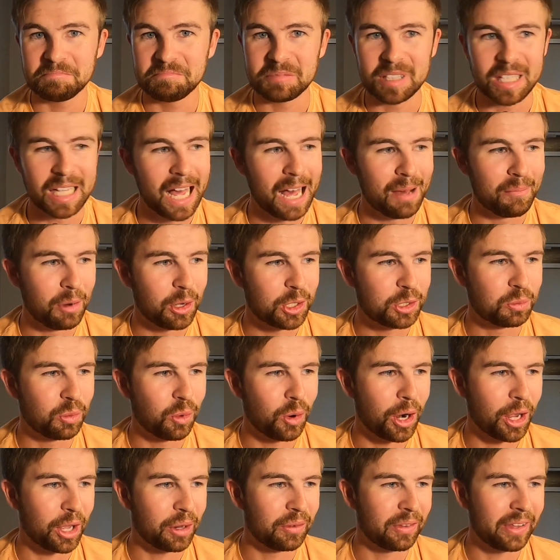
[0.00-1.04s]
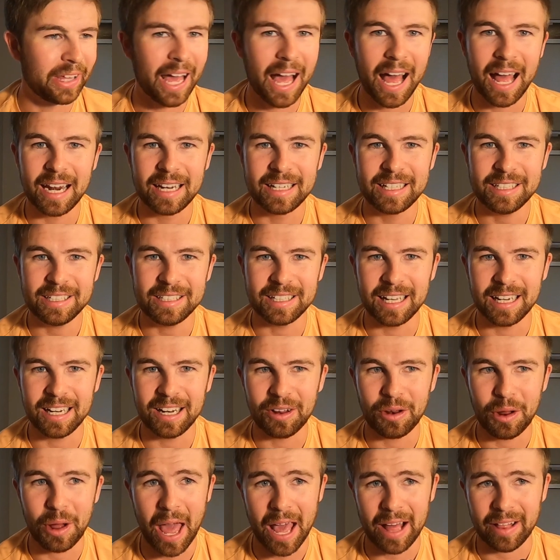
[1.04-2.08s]
Not much more I can really add on it. I don't
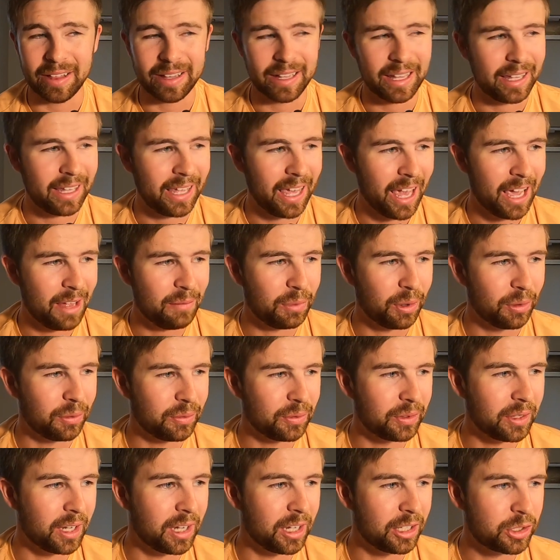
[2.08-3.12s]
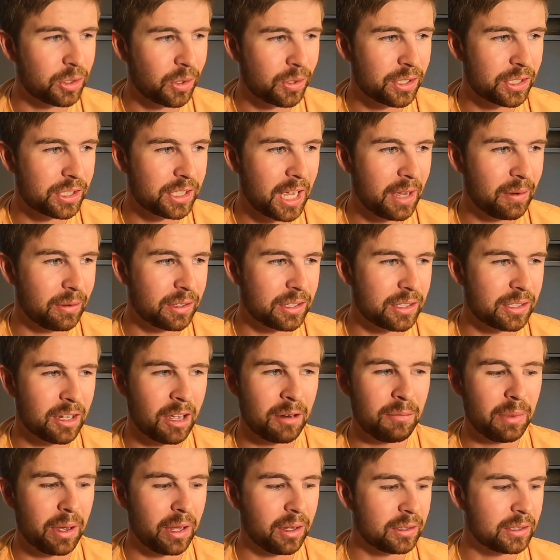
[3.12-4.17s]
act like I can, but uh, Georgia State with the
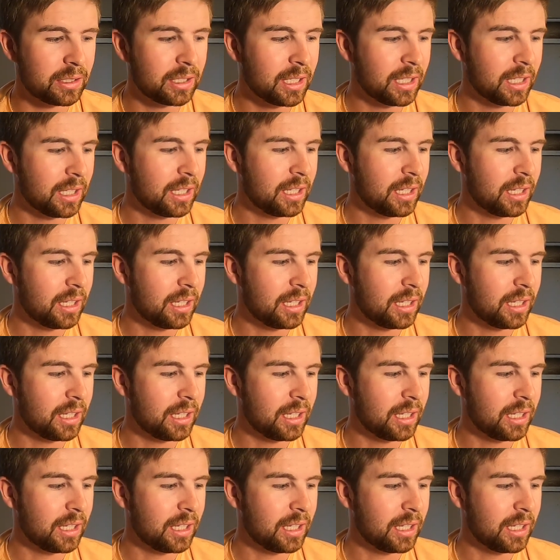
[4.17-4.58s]
Sun Belt.